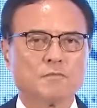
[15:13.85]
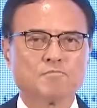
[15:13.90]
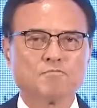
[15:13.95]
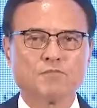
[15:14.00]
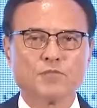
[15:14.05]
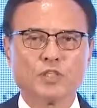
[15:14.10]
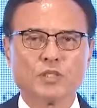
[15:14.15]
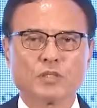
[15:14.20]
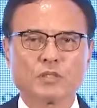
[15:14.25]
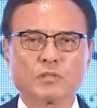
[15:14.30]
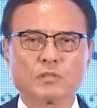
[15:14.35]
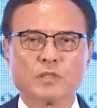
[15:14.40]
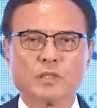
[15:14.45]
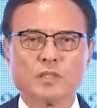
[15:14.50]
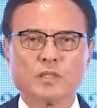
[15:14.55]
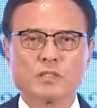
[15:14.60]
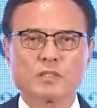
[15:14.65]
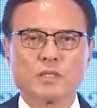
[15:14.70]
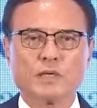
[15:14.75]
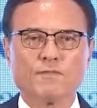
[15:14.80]

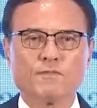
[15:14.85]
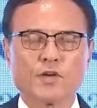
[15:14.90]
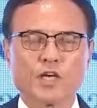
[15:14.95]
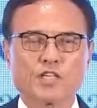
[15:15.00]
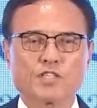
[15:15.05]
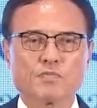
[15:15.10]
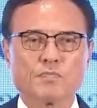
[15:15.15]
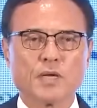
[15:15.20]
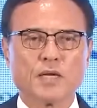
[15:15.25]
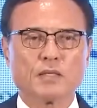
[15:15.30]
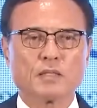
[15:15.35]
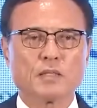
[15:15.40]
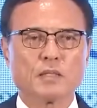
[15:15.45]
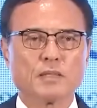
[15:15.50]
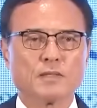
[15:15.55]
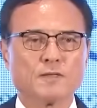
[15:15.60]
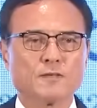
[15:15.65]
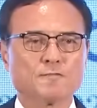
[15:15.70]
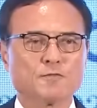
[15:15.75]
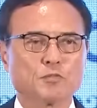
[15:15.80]
increase investment
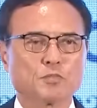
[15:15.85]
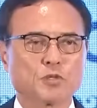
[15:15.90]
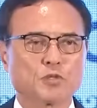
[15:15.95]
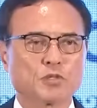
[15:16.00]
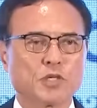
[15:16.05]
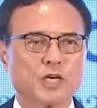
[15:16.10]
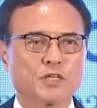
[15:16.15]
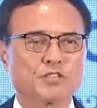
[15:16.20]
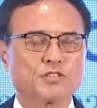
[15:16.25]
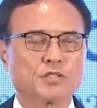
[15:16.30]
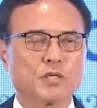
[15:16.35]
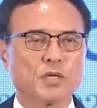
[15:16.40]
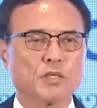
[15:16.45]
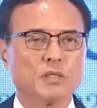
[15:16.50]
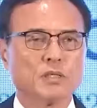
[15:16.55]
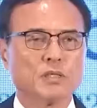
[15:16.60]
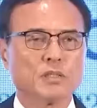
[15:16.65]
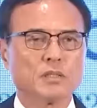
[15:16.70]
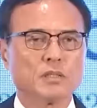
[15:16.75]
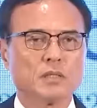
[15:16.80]
of the production
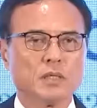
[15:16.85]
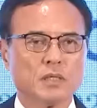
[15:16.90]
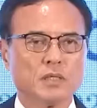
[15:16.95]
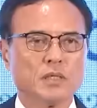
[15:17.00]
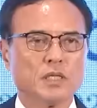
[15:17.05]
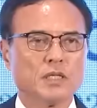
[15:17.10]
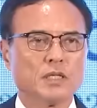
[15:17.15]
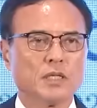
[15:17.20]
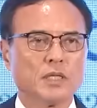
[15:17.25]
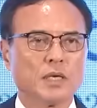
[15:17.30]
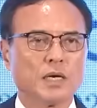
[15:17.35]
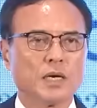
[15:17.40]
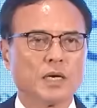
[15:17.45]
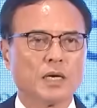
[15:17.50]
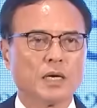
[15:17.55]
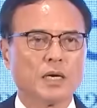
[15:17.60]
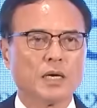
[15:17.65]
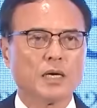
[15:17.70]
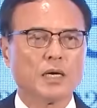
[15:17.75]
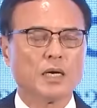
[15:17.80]
in India.
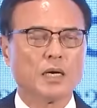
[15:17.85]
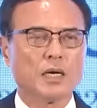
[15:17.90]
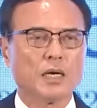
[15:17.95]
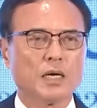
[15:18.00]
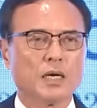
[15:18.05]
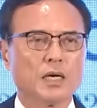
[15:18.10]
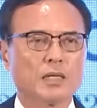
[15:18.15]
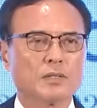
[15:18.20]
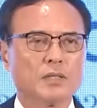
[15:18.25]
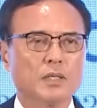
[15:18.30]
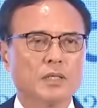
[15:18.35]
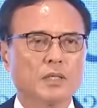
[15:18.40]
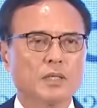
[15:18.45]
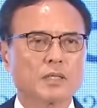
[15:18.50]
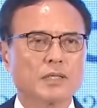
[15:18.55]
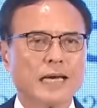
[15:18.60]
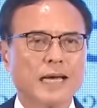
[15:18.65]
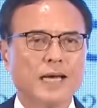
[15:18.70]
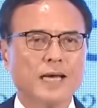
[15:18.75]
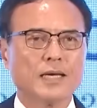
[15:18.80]
I think
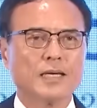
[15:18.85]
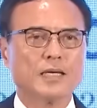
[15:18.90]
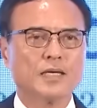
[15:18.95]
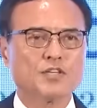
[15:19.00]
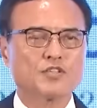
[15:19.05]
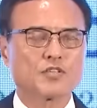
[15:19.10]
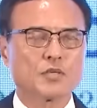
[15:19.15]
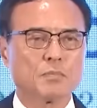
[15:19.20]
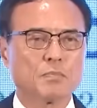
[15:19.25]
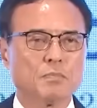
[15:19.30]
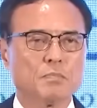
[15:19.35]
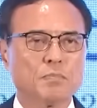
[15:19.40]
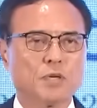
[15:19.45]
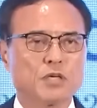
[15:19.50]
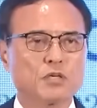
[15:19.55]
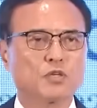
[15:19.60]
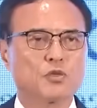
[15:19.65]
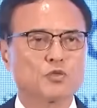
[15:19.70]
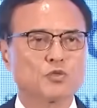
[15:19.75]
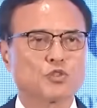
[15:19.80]
that is a
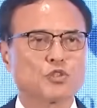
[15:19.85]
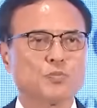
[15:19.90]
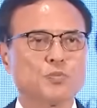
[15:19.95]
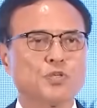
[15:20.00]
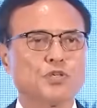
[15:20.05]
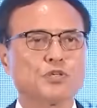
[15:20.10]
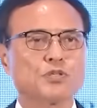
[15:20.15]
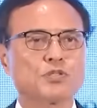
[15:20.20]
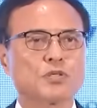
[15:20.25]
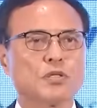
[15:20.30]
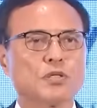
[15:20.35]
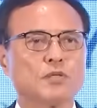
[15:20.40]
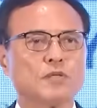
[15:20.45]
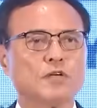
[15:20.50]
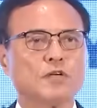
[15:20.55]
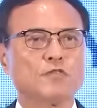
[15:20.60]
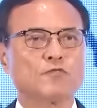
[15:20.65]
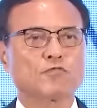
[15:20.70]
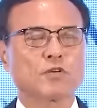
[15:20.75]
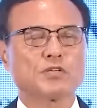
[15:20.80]
big contribution
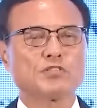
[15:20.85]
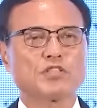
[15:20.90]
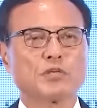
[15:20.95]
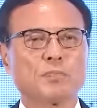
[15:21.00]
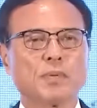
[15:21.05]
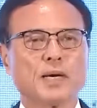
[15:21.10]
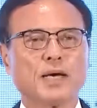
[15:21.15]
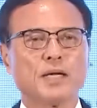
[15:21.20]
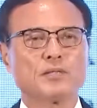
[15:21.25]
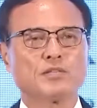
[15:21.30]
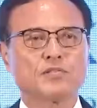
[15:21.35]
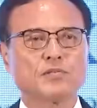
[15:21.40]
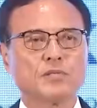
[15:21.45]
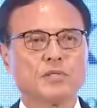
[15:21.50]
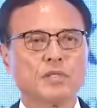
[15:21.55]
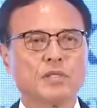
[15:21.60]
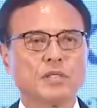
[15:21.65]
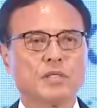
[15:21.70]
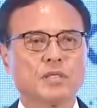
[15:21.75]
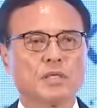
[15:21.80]
from Japan to
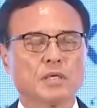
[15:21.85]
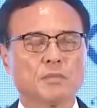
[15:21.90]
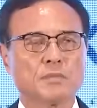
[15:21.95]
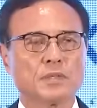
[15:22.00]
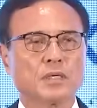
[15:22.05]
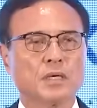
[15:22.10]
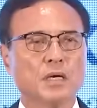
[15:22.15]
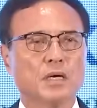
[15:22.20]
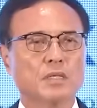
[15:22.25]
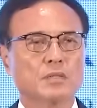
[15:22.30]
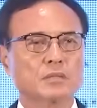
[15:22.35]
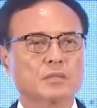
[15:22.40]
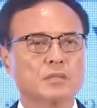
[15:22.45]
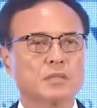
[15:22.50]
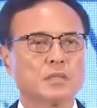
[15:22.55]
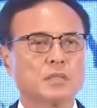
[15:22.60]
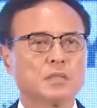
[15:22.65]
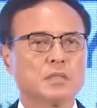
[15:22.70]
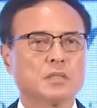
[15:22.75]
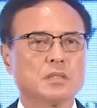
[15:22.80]
India, because
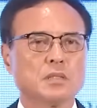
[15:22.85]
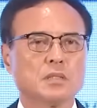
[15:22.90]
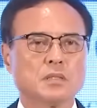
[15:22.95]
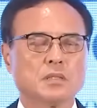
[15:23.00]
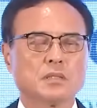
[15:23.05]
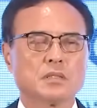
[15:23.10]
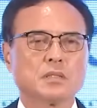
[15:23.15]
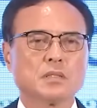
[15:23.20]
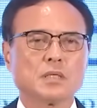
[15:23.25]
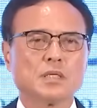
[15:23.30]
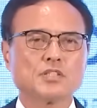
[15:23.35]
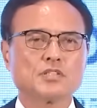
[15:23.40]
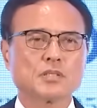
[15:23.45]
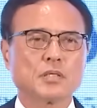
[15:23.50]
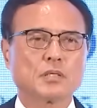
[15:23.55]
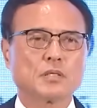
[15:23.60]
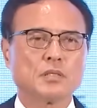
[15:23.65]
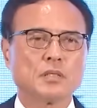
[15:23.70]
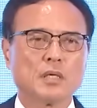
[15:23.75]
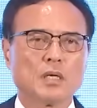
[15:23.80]
there is
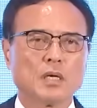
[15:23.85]
a